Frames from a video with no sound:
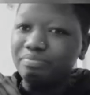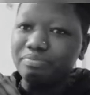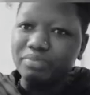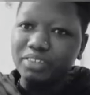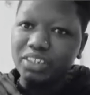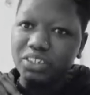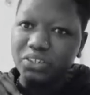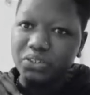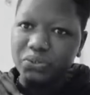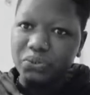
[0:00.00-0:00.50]

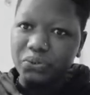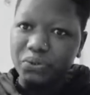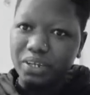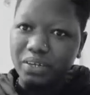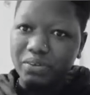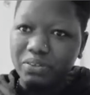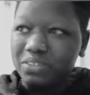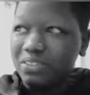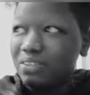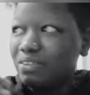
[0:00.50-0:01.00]
sorry, I
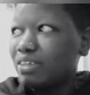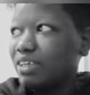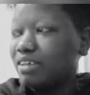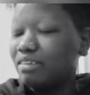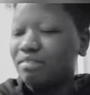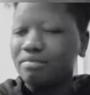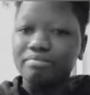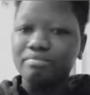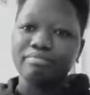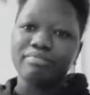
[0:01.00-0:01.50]
was looking.
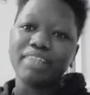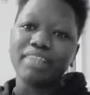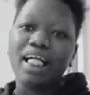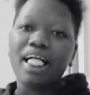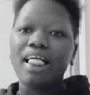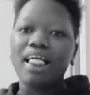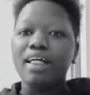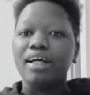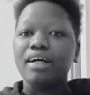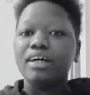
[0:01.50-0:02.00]

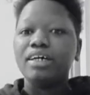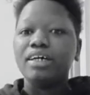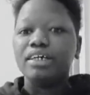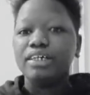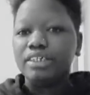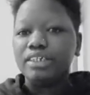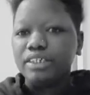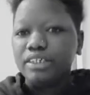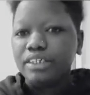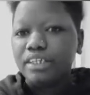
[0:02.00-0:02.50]

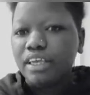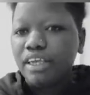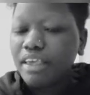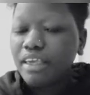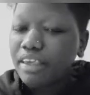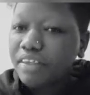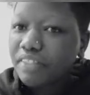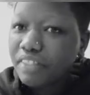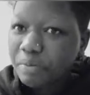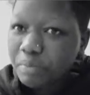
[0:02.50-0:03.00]

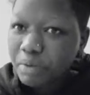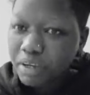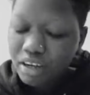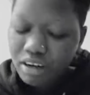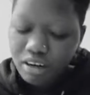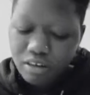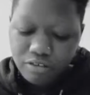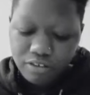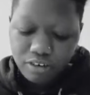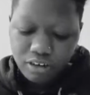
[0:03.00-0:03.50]
In the middle
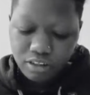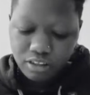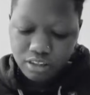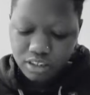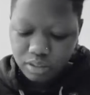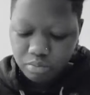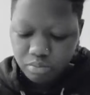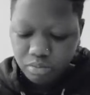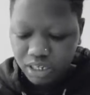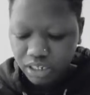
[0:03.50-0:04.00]
of all
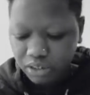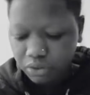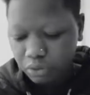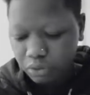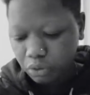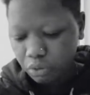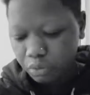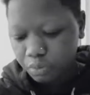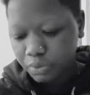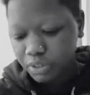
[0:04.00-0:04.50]
these blood
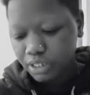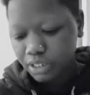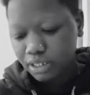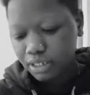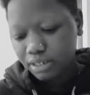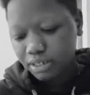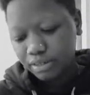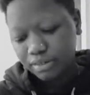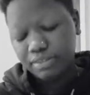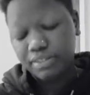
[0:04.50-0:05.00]
groups,
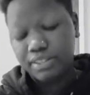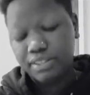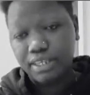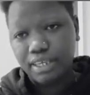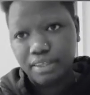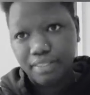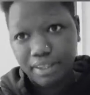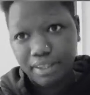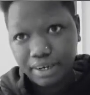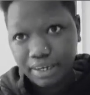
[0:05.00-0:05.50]
it's
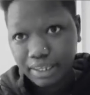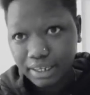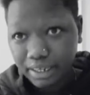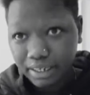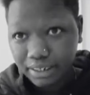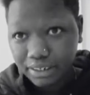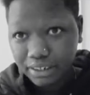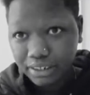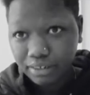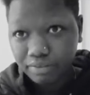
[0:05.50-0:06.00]
either
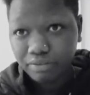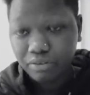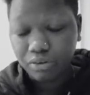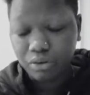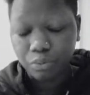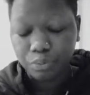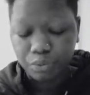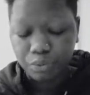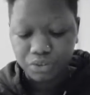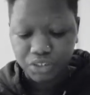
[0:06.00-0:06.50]
negative or
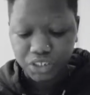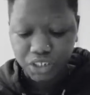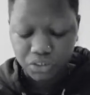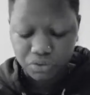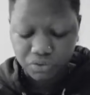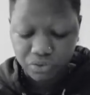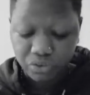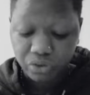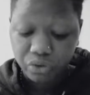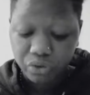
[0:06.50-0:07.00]
positive.
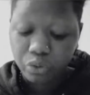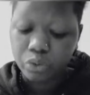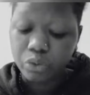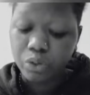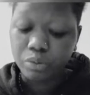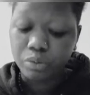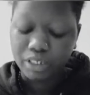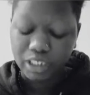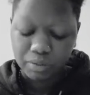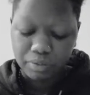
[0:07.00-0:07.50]
So we
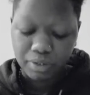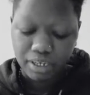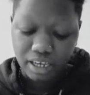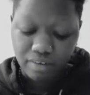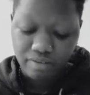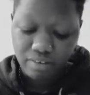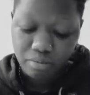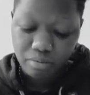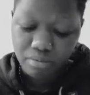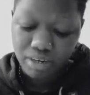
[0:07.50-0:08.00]
might be
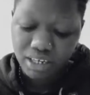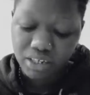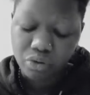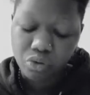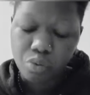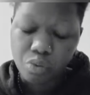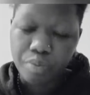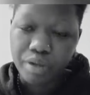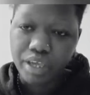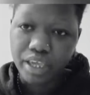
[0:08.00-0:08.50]
having blood
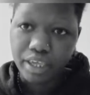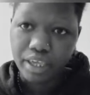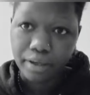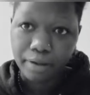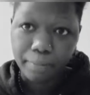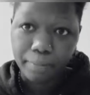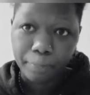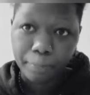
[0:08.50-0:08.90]
group A,